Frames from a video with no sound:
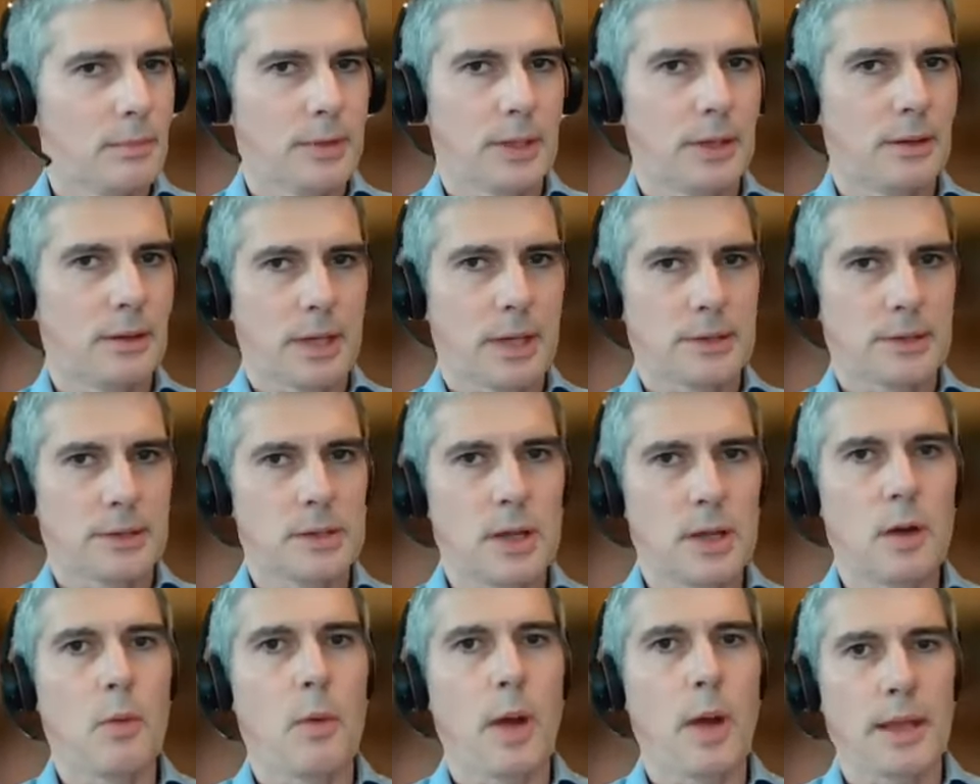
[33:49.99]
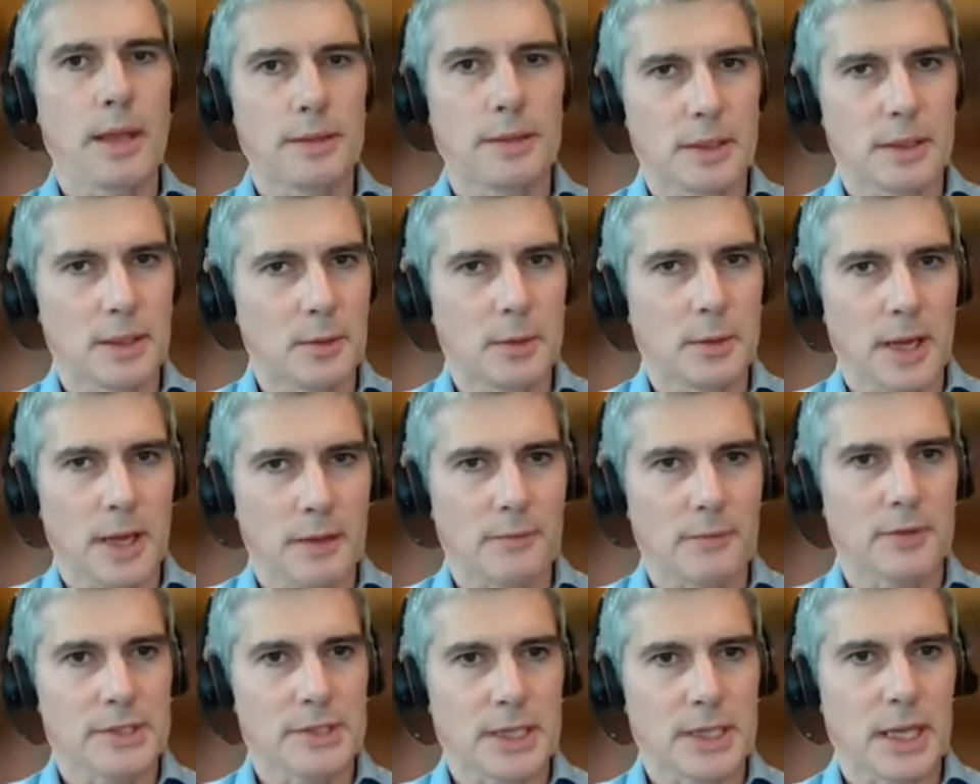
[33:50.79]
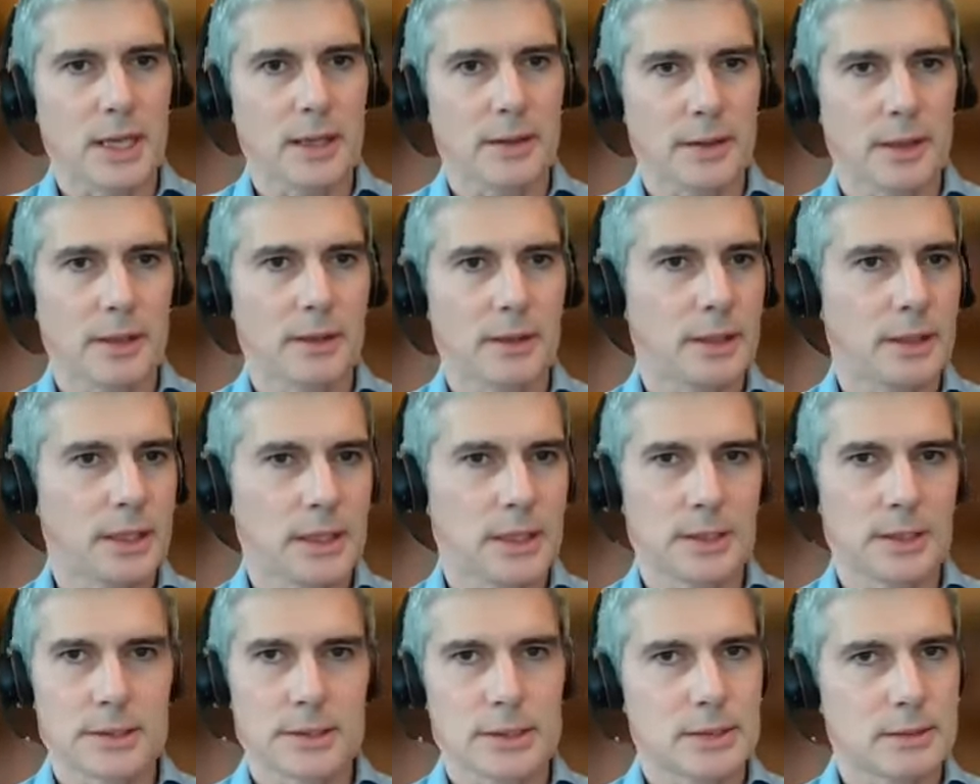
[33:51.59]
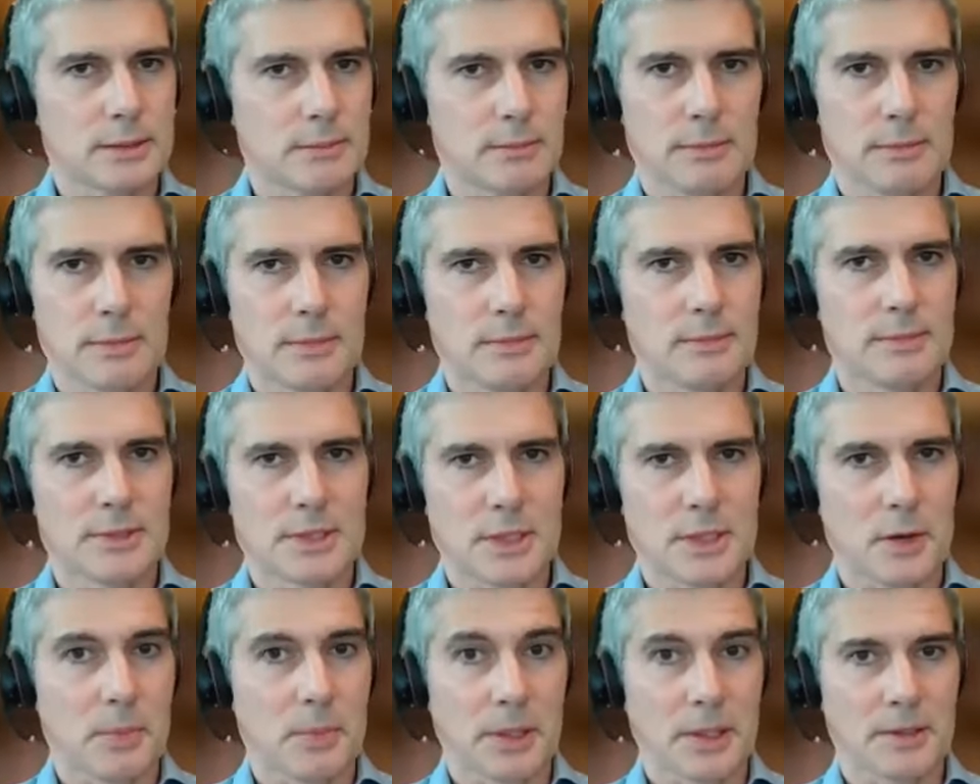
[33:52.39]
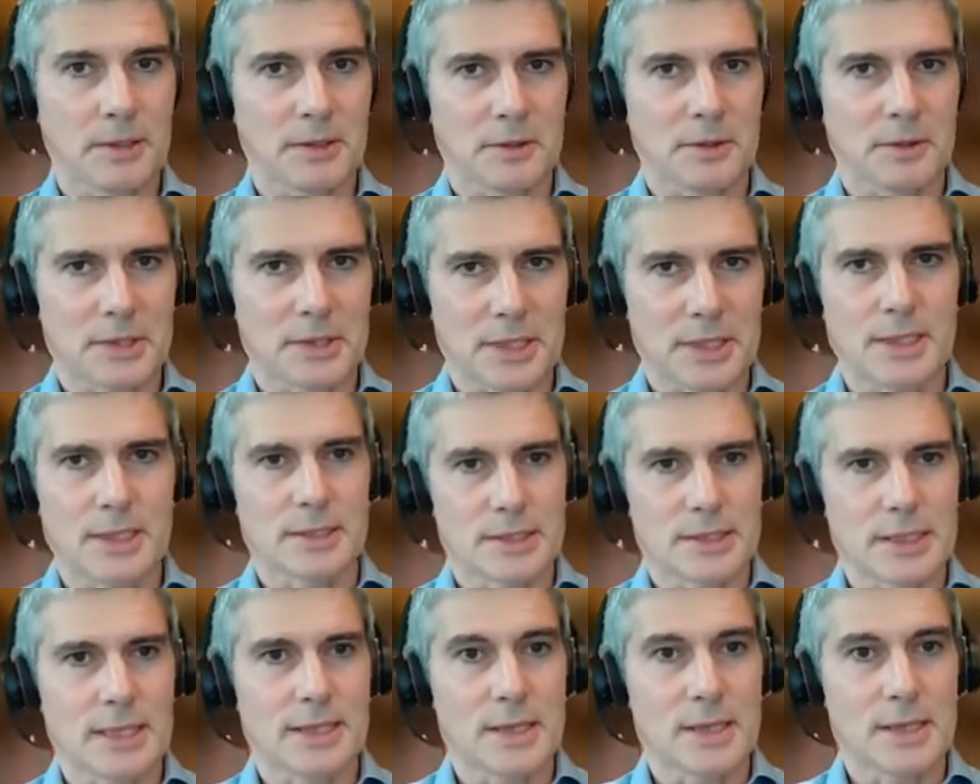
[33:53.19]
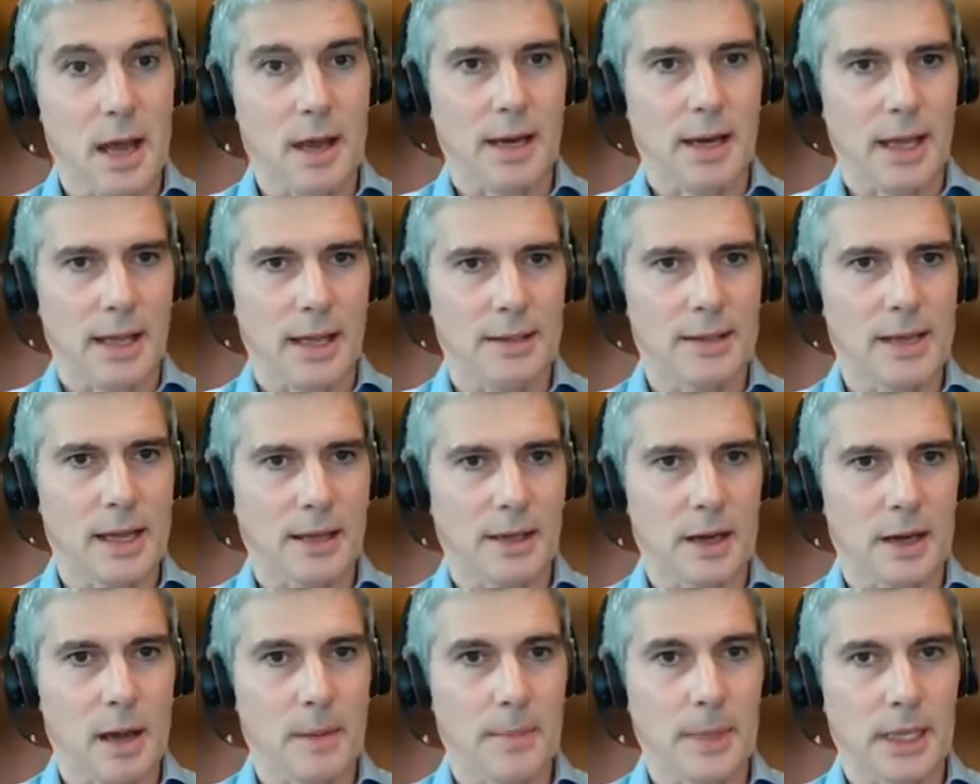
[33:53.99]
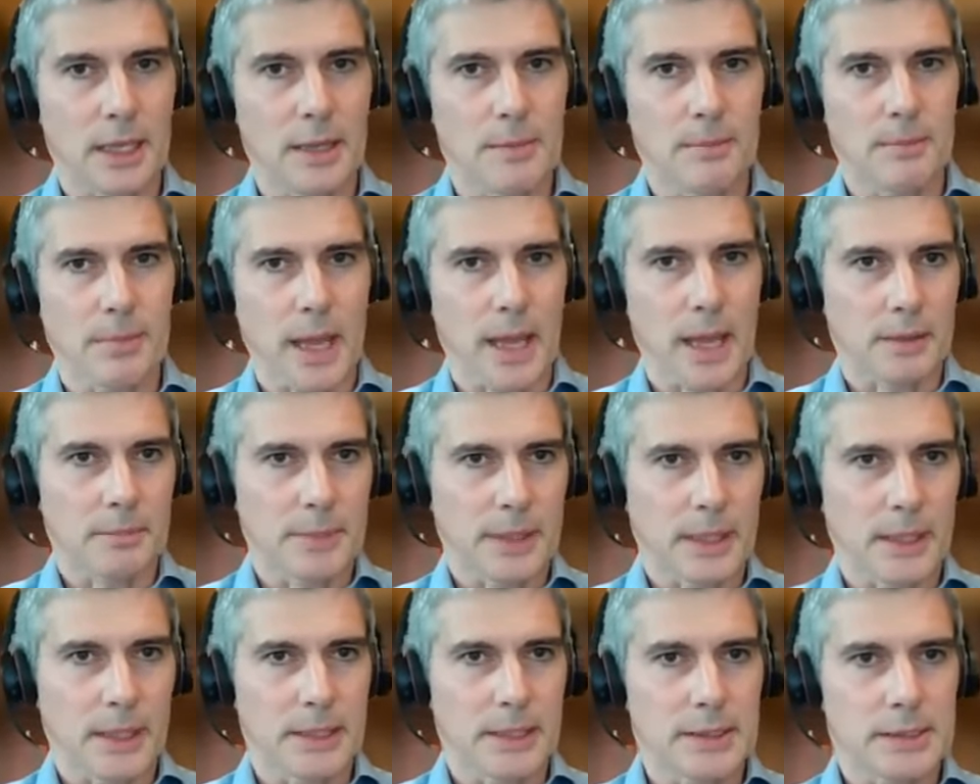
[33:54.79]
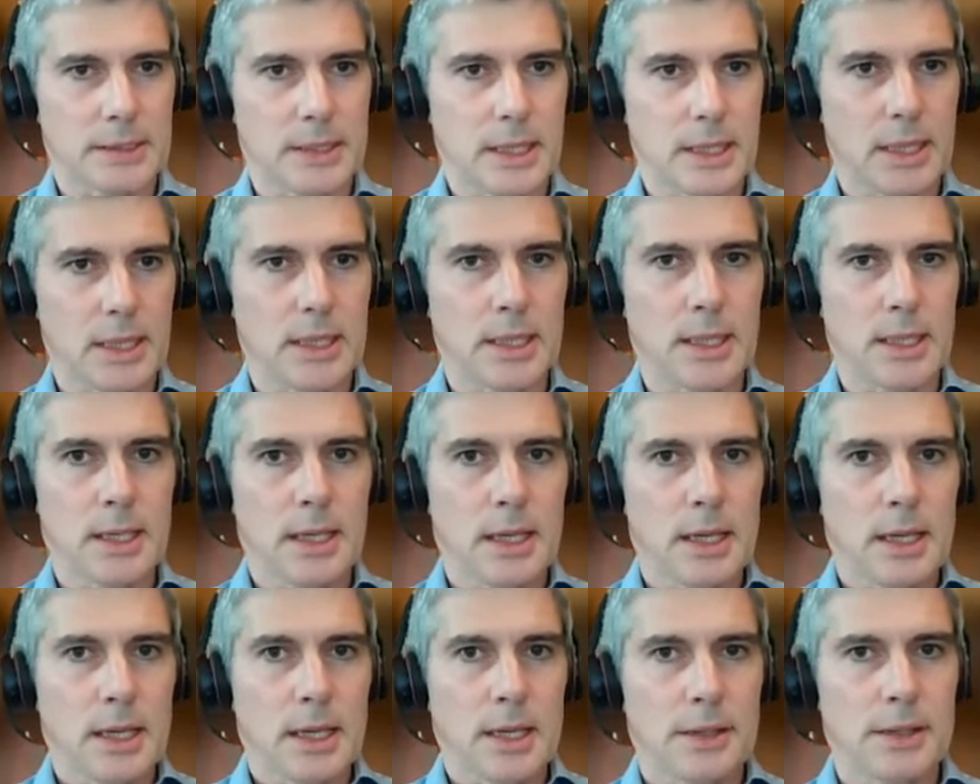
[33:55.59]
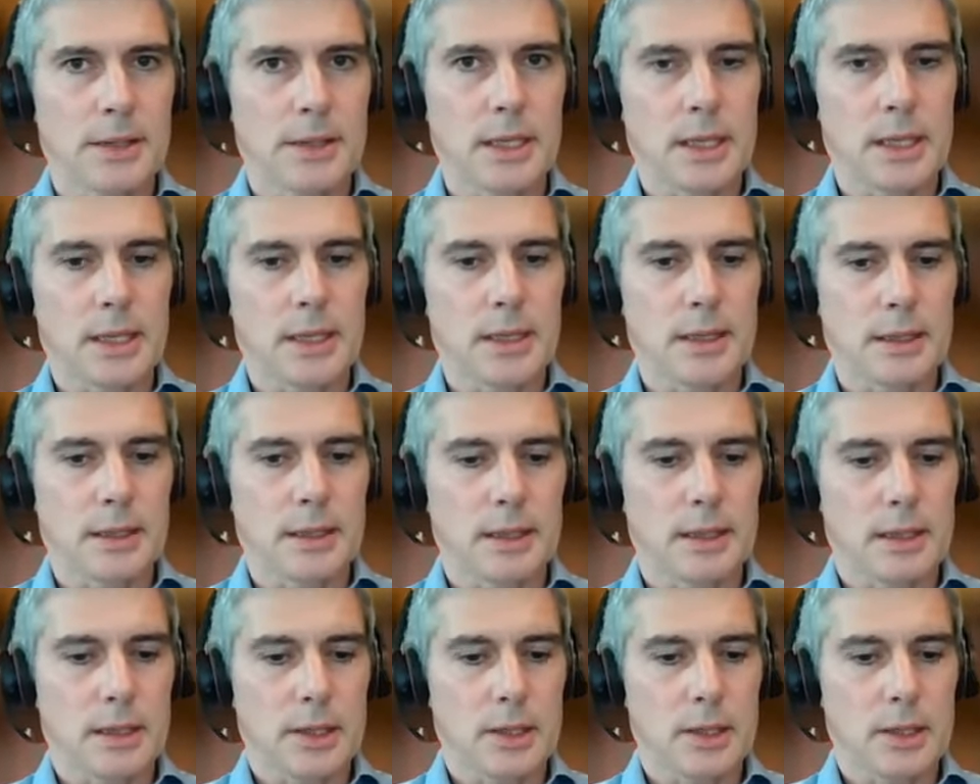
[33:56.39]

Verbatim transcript: th- there's no way that you would ever say that these geopolitical tensions had not had an economic impact because the the